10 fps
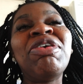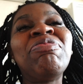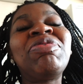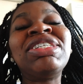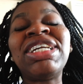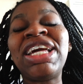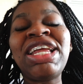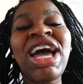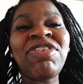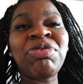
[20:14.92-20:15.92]
Because they
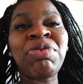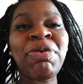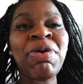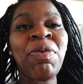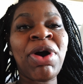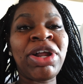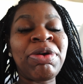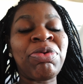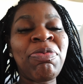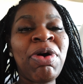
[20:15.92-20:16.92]
didn't have to break my water. They
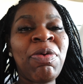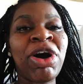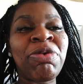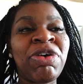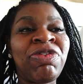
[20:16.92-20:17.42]
broke my water.